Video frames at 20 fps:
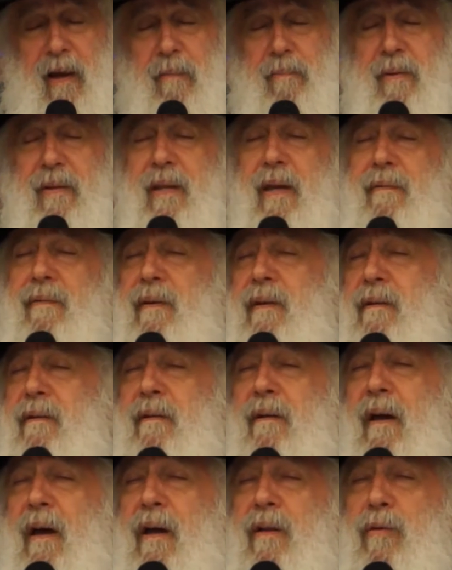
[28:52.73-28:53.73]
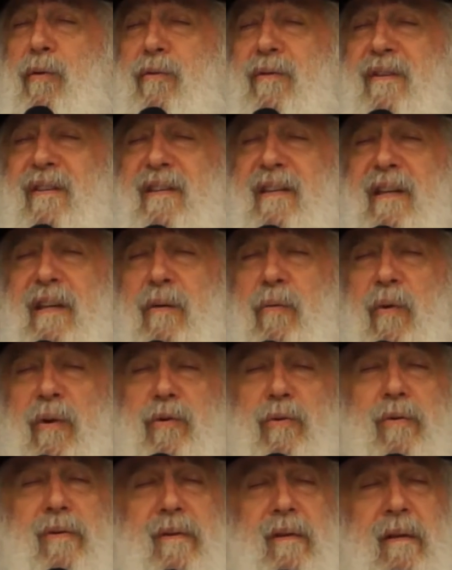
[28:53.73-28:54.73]
Rabbi David, I don't see
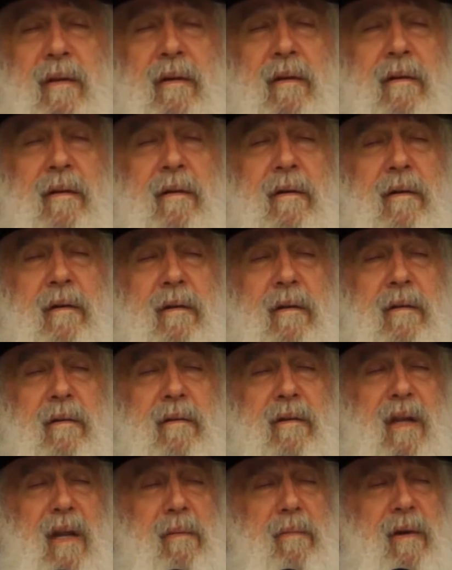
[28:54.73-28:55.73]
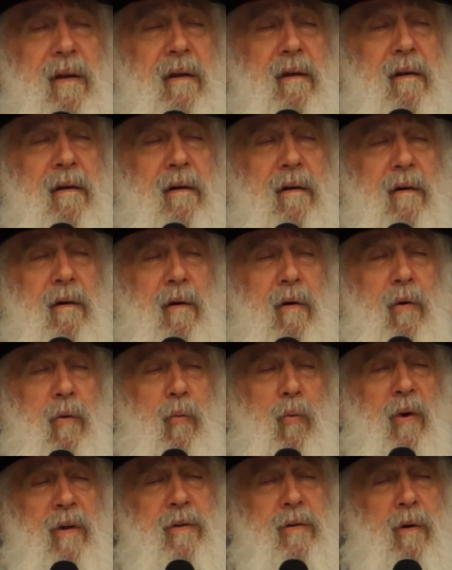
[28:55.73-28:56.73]
what you see. Tell me,
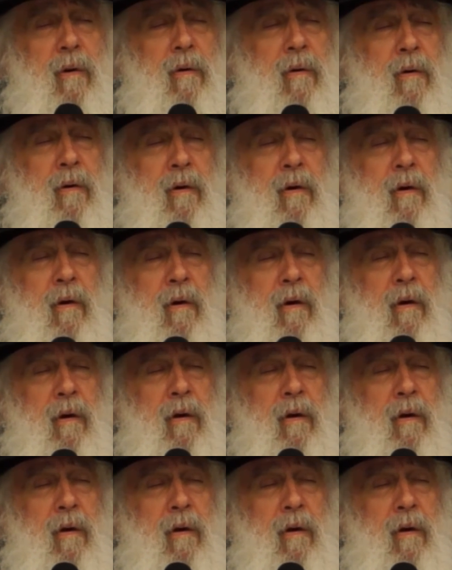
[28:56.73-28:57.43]
what's wrong?